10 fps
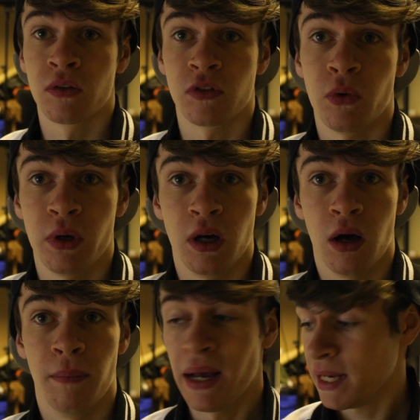So
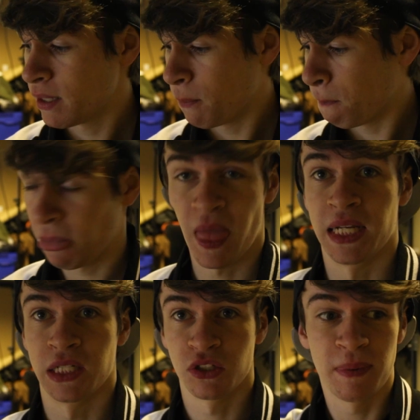I'm back,
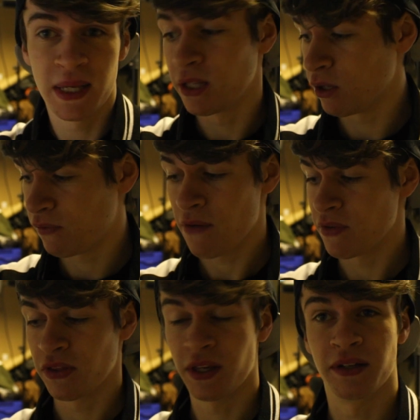and speaking of
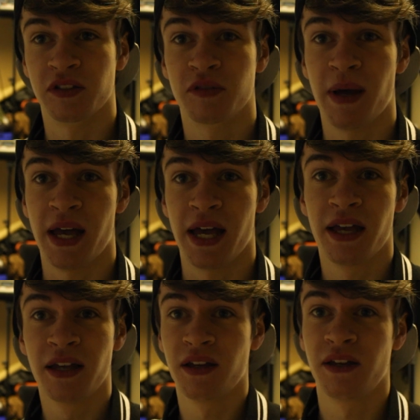having things spare,
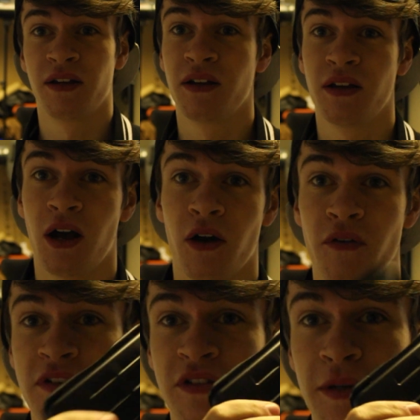I
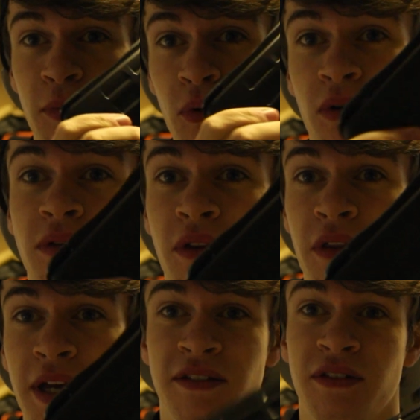recently bought
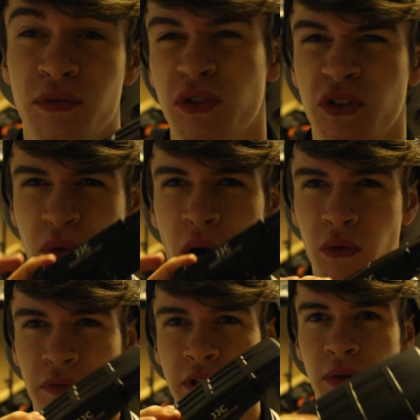this. I was going to do a
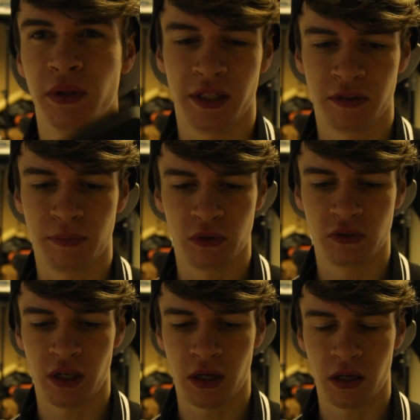whole video on this,
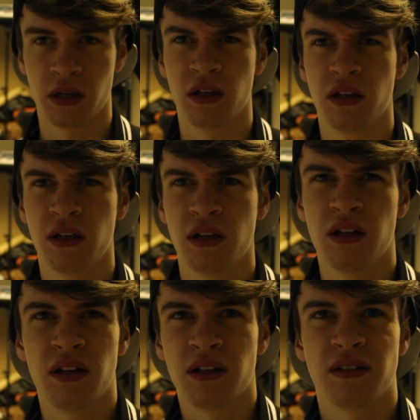but it
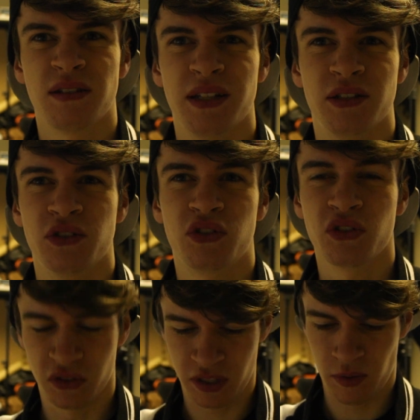just
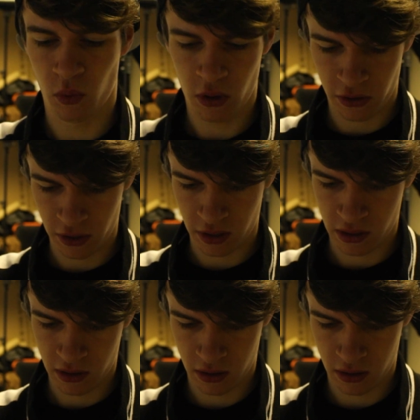doesn't seem worth it.